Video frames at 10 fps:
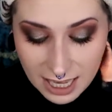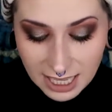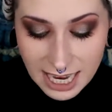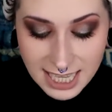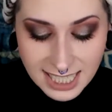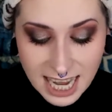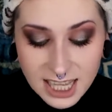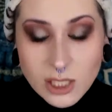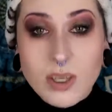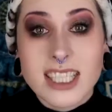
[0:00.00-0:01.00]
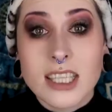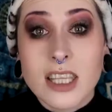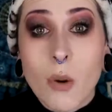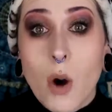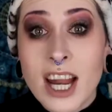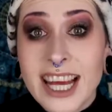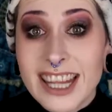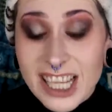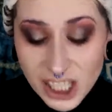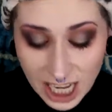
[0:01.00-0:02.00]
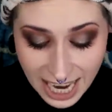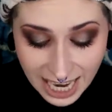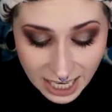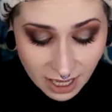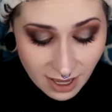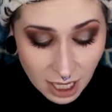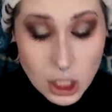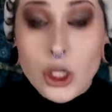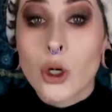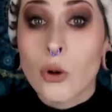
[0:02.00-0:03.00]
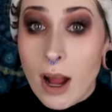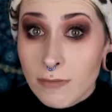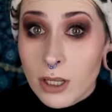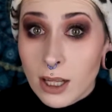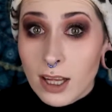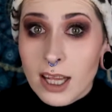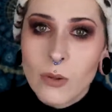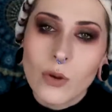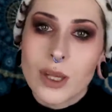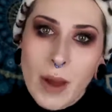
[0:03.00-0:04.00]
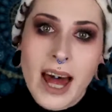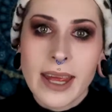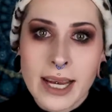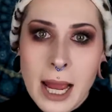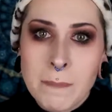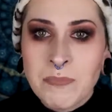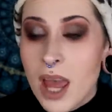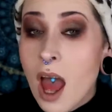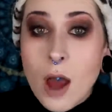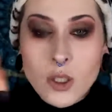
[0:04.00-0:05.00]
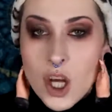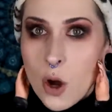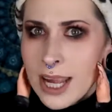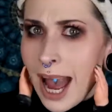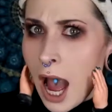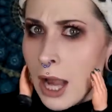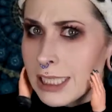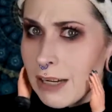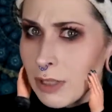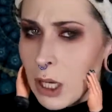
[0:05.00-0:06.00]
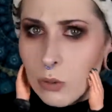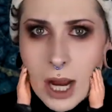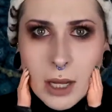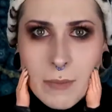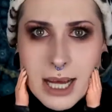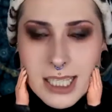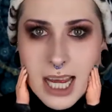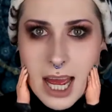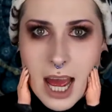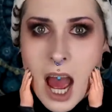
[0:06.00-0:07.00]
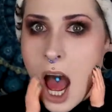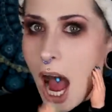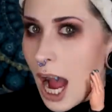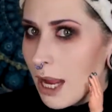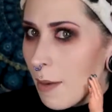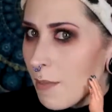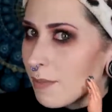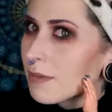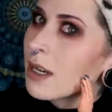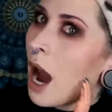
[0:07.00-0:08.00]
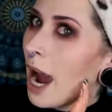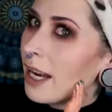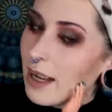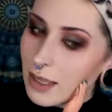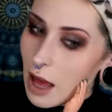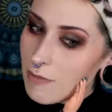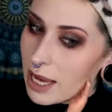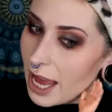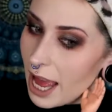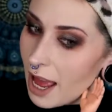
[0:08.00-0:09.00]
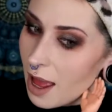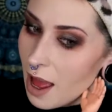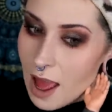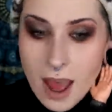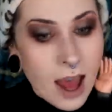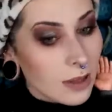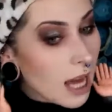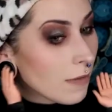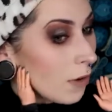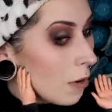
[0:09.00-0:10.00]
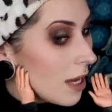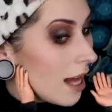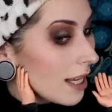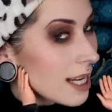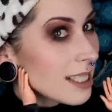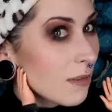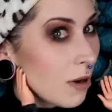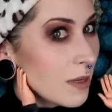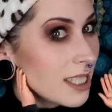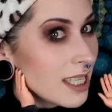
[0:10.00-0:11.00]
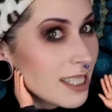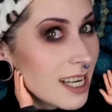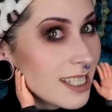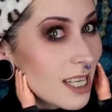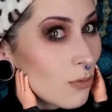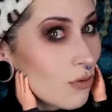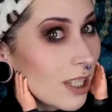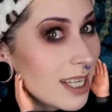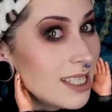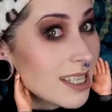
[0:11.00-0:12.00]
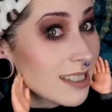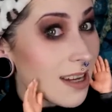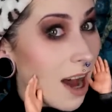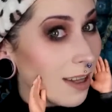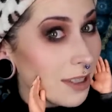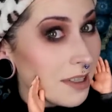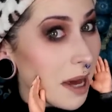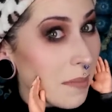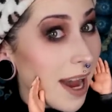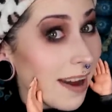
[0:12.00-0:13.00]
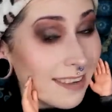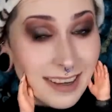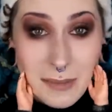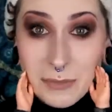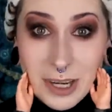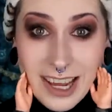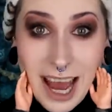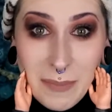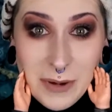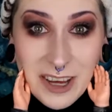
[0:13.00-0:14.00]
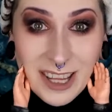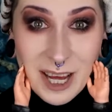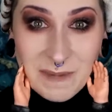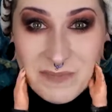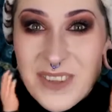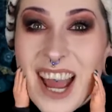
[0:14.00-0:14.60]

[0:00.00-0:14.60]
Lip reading: Like I said, this was the one in the shade Truffle, well, the palette name. So yeah, I definitely recommend it. I am kind of loving it. Like like I said, from a distance, it really does not look that bad. Like, I'm pretty happy with it.